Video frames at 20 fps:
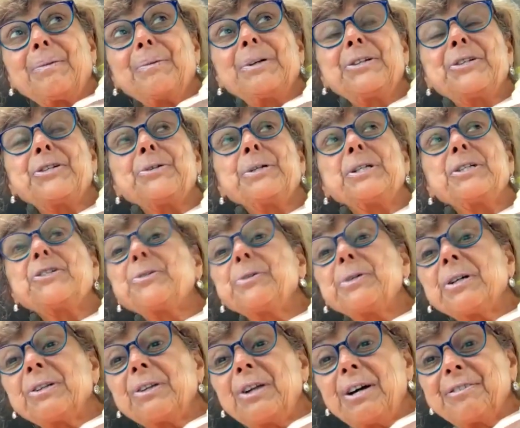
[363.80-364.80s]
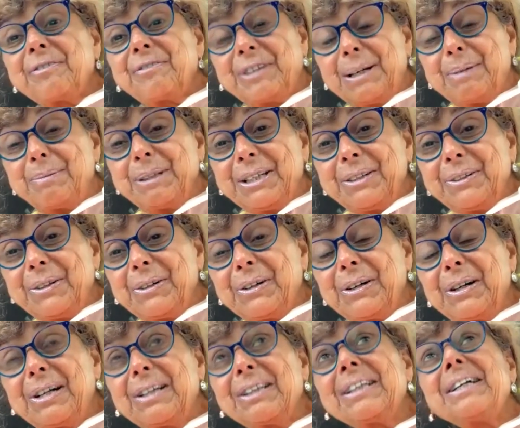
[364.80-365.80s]
we do a 2 o'clock family
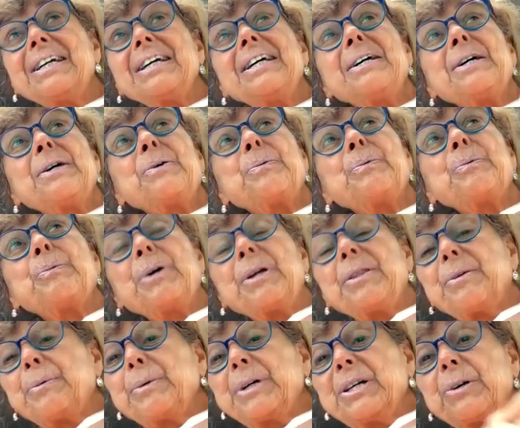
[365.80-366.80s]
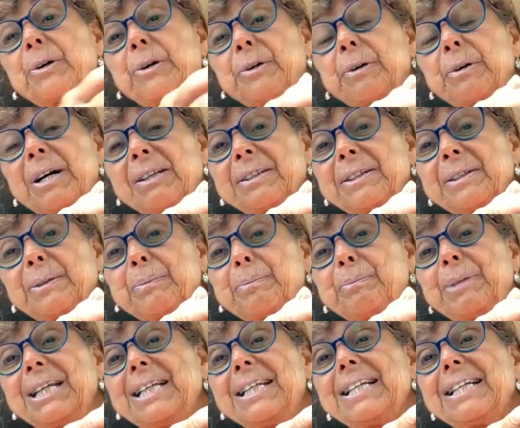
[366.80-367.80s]
call, whether we go to our little
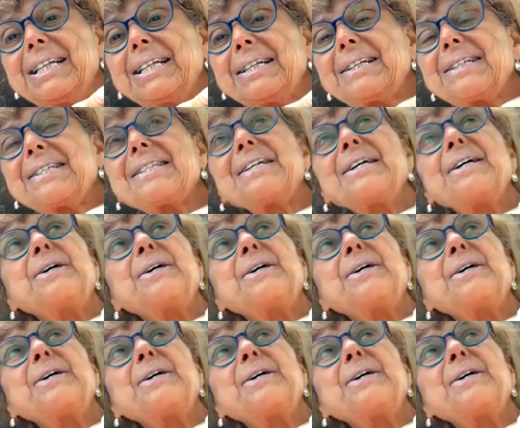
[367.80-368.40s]
meetings,